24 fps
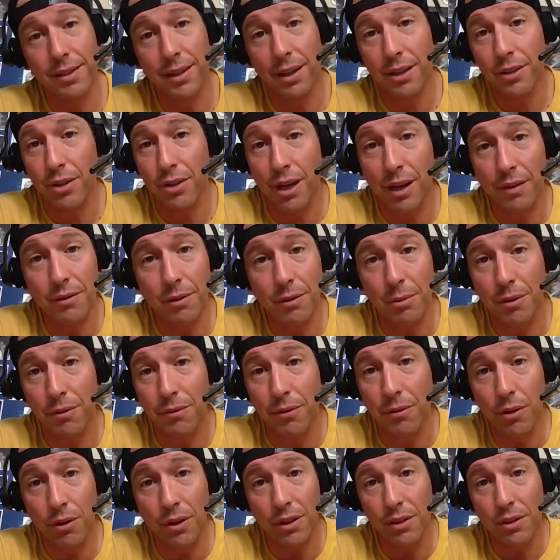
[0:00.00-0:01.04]
you have to be
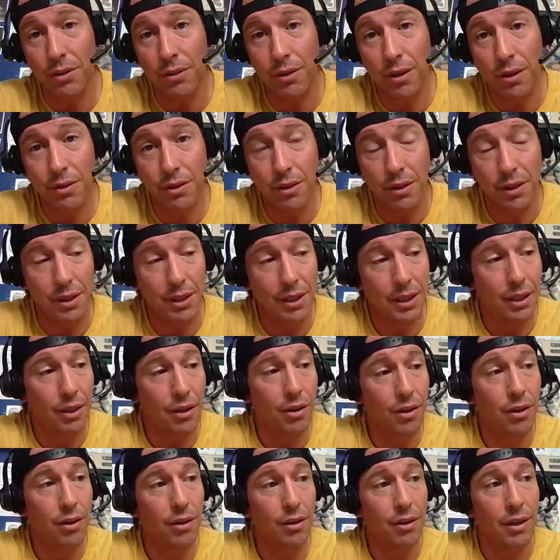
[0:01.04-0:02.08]
focused or else you're going to get
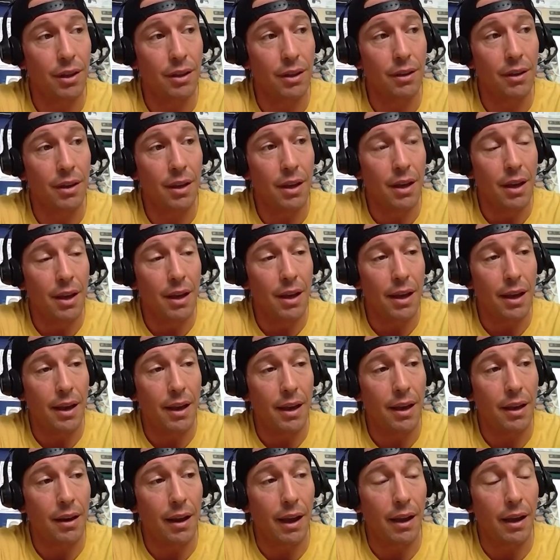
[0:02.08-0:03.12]
hurt. And
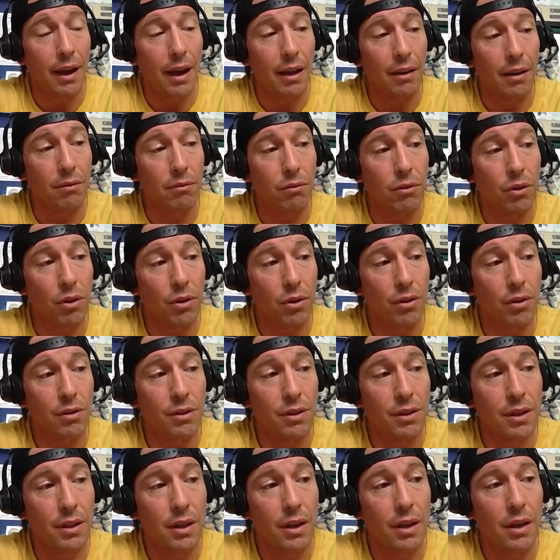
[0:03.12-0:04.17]
I learned
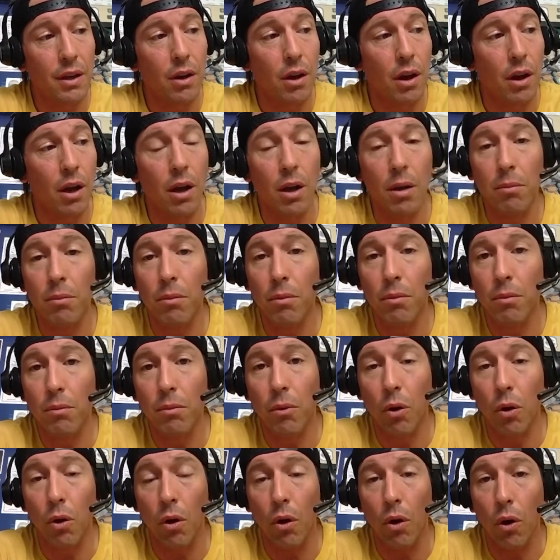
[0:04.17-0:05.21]
um,
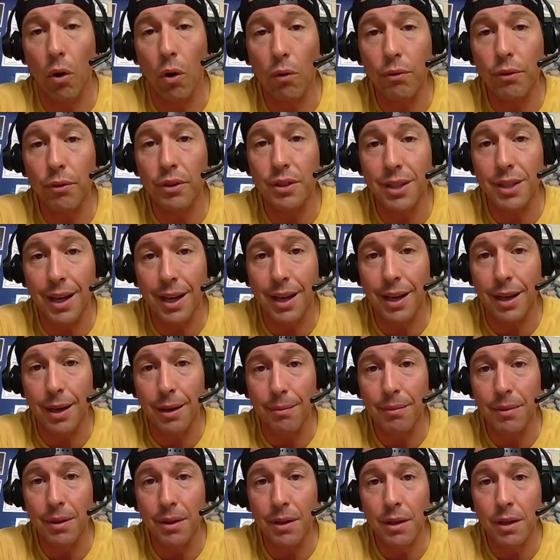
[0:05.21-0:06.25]
over time
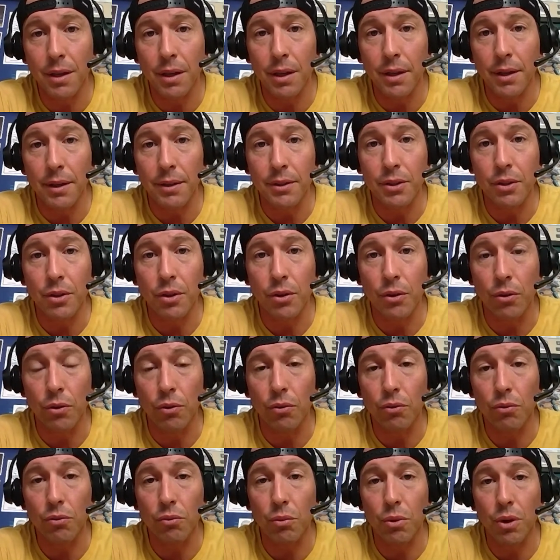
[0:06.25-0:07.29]
to
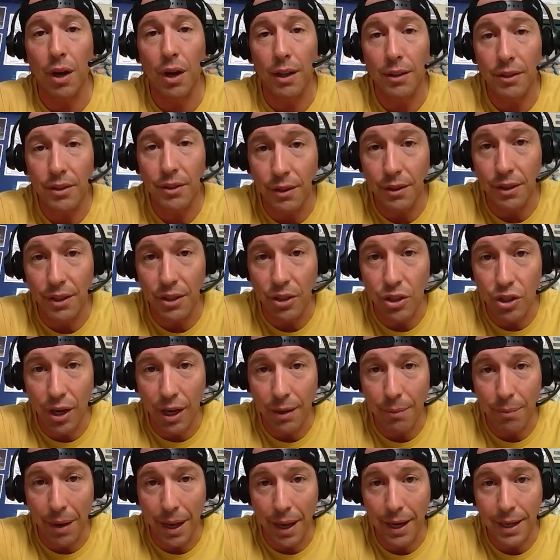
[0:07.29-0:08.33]
constantly check
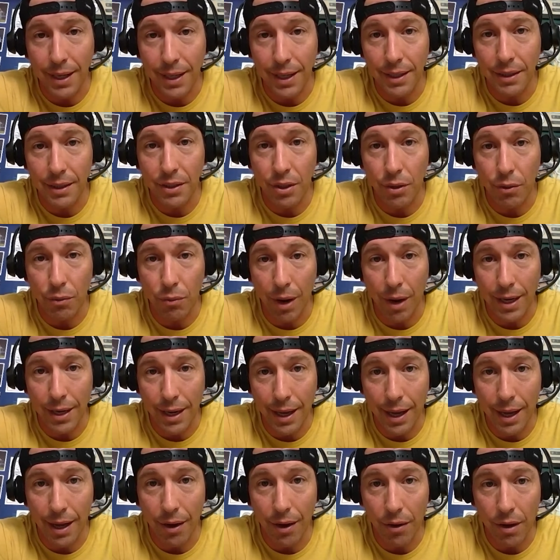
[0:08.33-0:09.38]
back into right
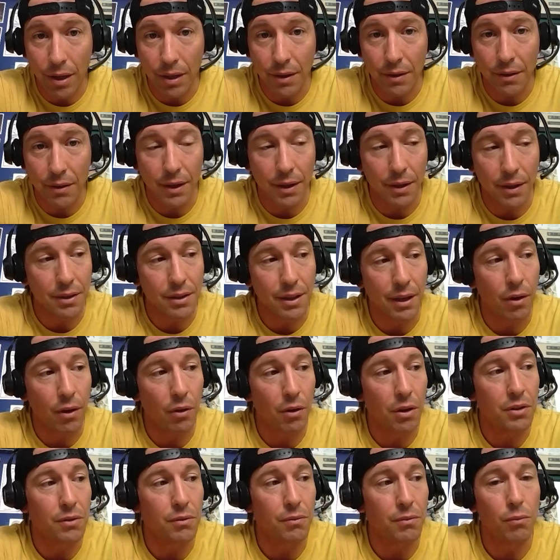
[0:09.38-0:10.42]
now. And
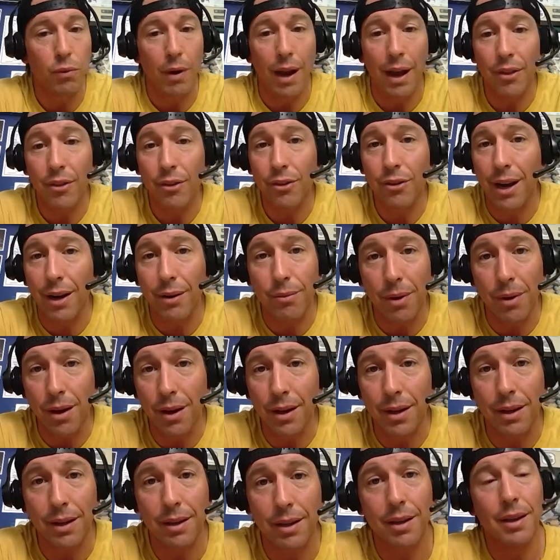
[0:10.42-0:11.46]
it's rather
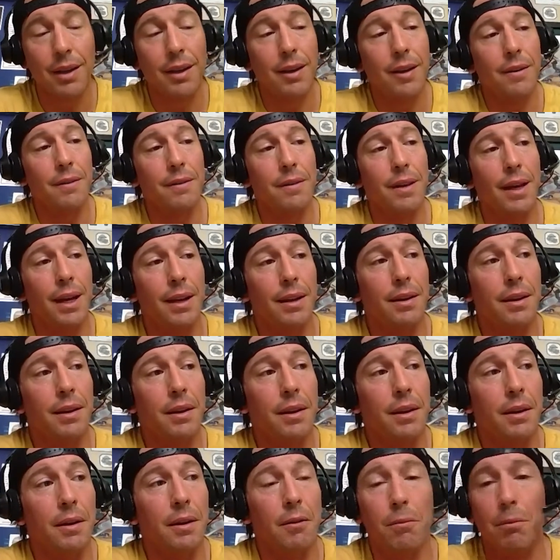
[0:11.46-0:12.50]
ironic that
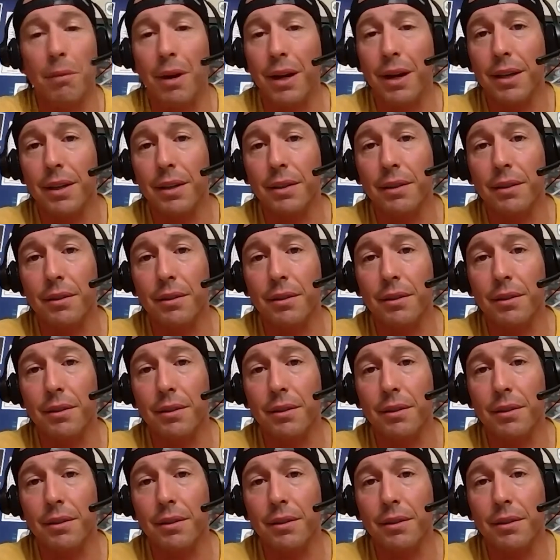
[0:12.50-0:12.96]
my